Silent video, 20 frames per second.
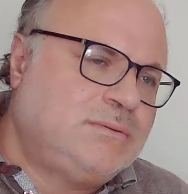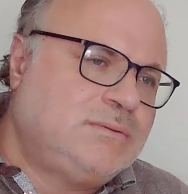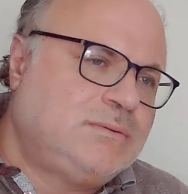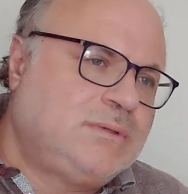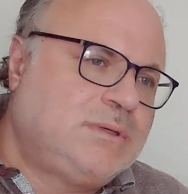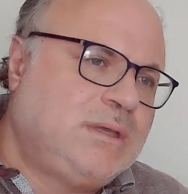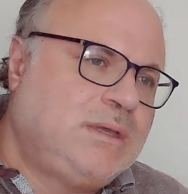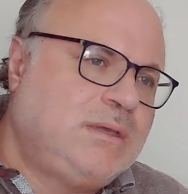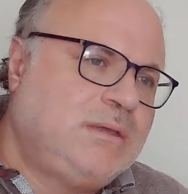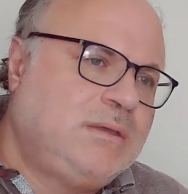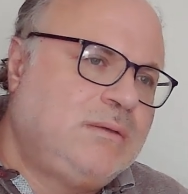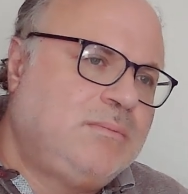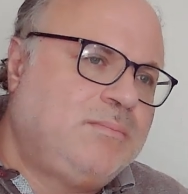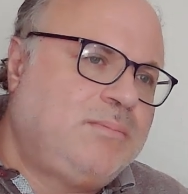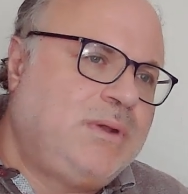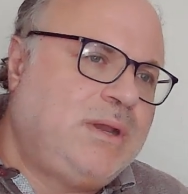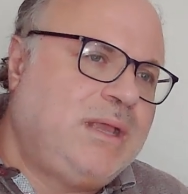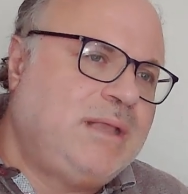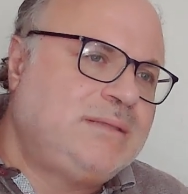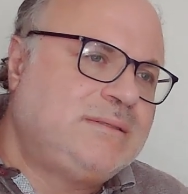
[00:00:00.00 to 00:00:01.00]
Okay,
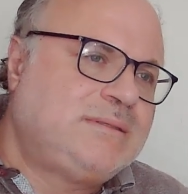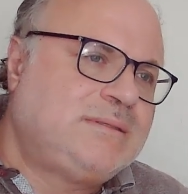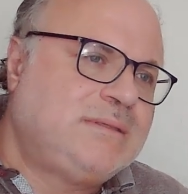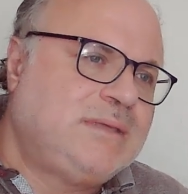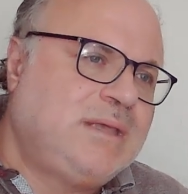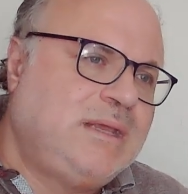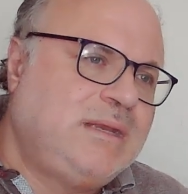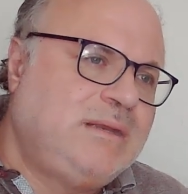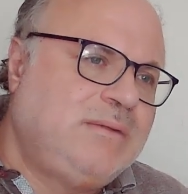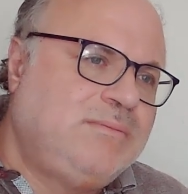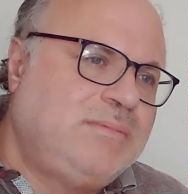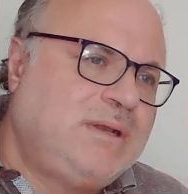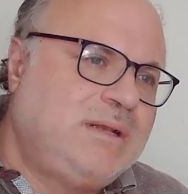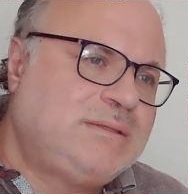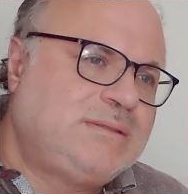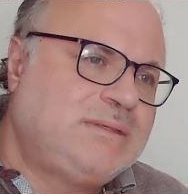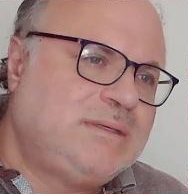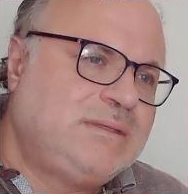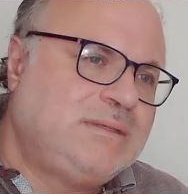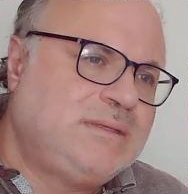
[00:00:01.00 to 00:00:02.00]
plants,
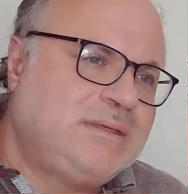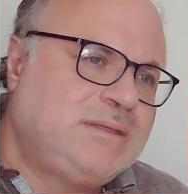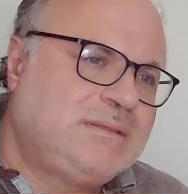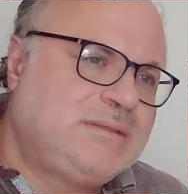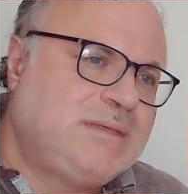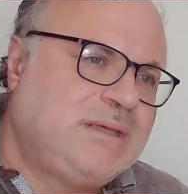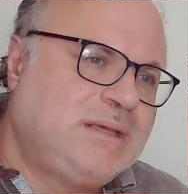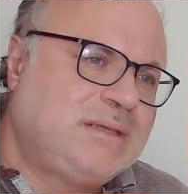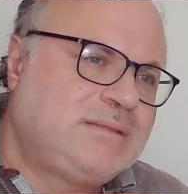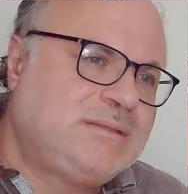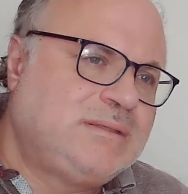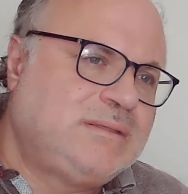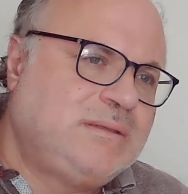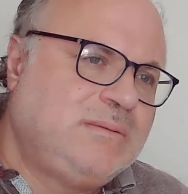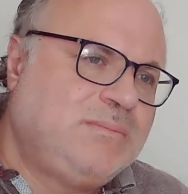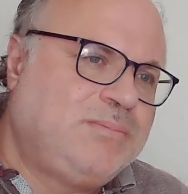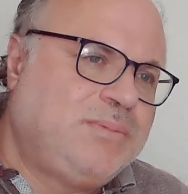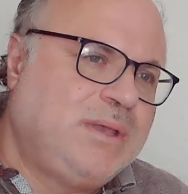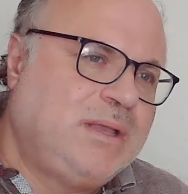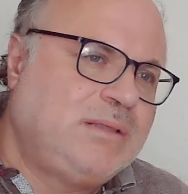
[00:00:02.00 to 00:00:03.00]
animals, and insects
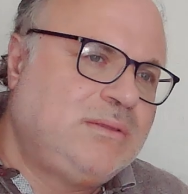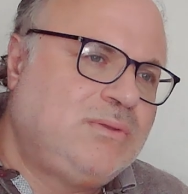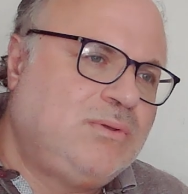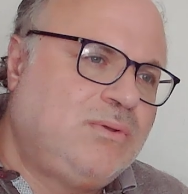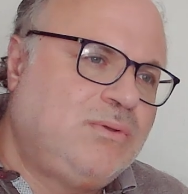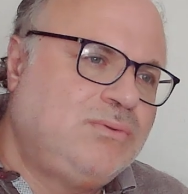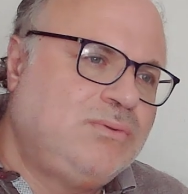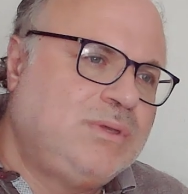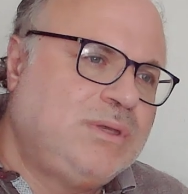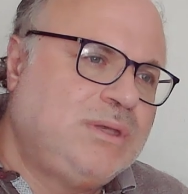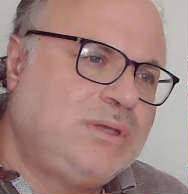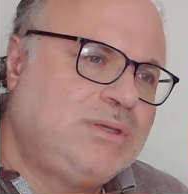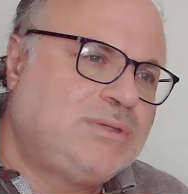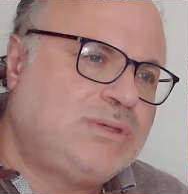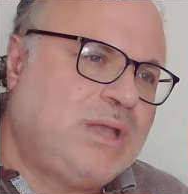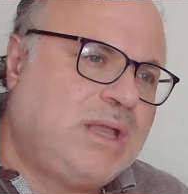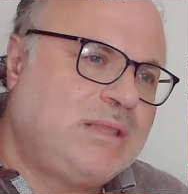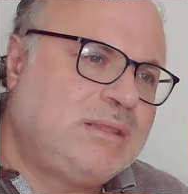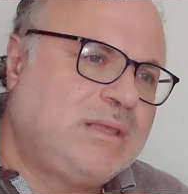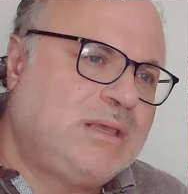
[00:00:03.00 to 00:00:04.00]
depend on each
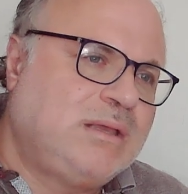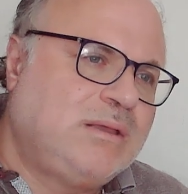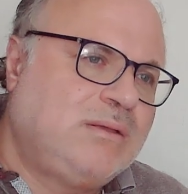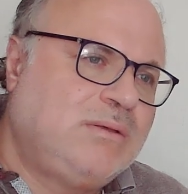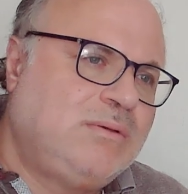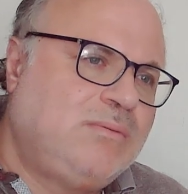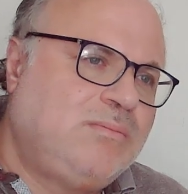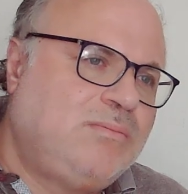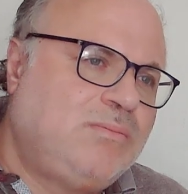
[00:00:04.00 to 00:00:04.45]
other.